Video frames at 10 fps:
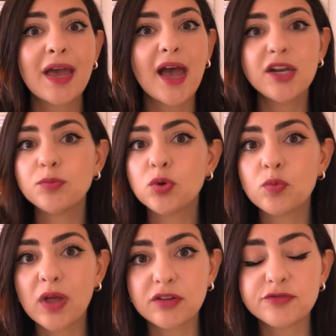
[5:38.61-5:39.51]
animal
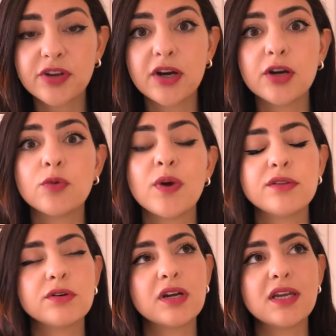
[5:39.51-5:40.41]
welfare,
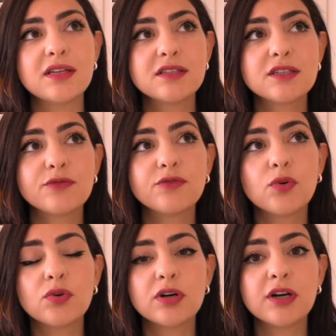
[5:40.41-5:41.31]
whether it's
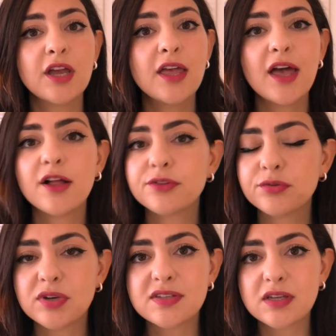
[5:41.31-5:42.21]
for health
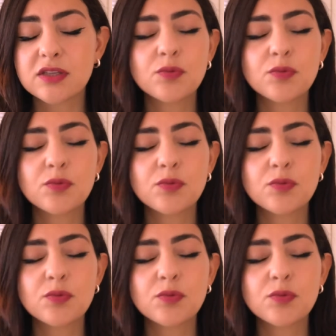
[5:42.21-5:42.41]
reasons,